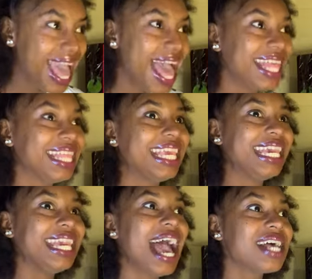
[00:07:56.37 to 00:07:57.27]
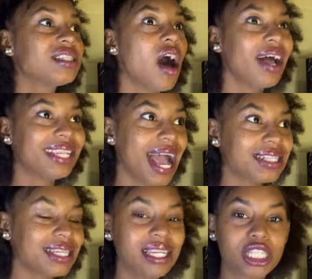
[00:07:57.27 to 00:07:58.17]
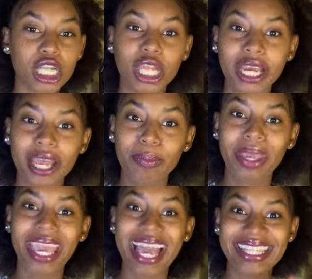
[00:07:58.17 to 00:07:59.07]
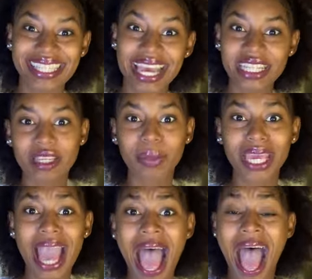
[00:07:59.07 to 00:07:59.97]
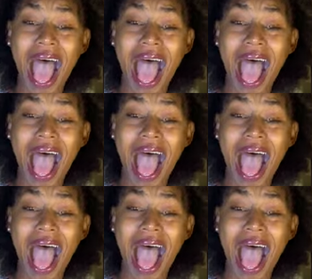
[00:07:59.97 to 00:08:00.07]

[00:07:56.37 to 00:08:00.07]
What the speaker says: and he has the audacity to look at me and say to me,